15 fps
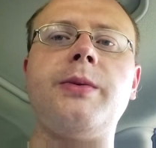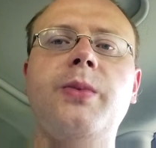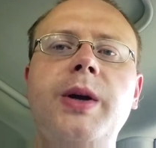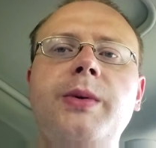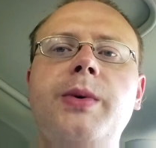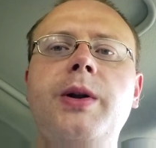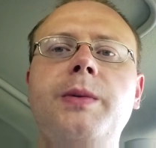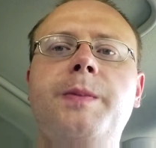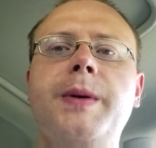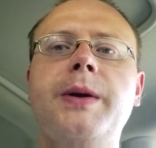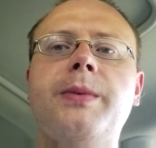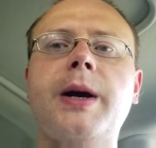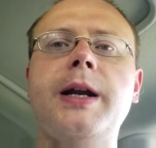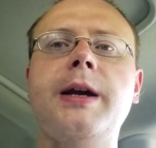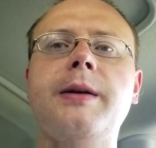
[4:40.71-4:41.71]
and we will be
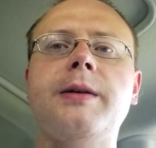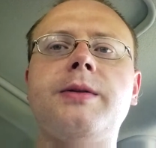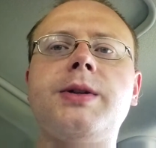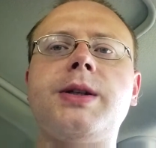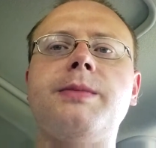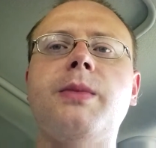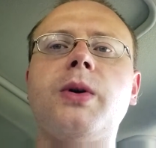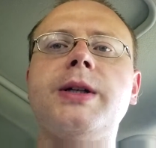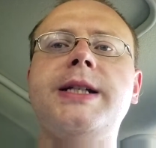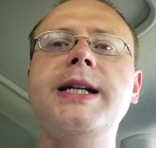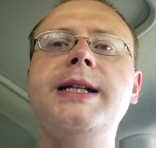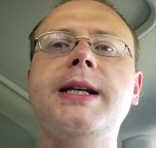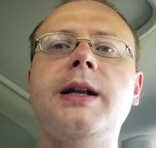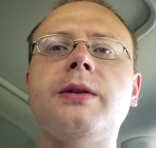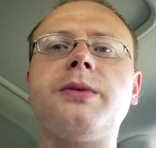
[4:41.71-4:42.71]
writing some more
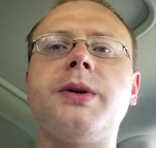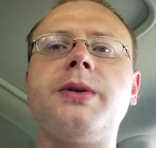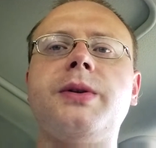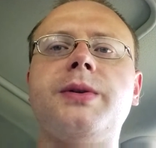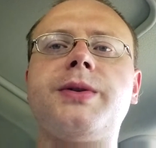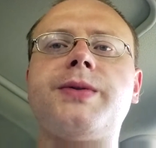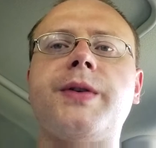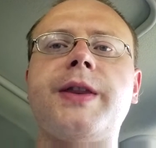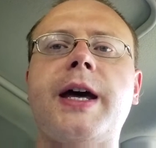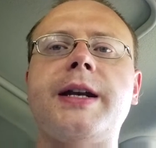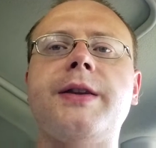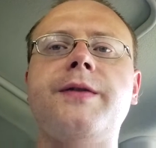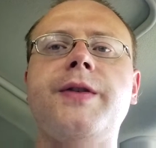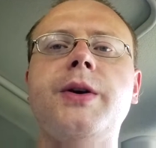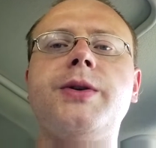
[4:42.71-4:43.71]
detailed rules for that
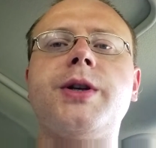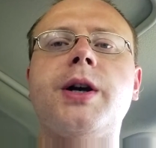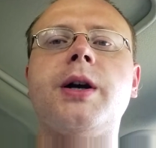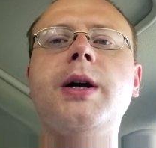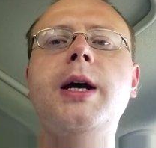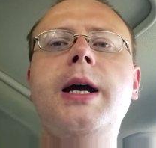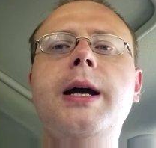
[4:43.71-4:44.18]
in the future.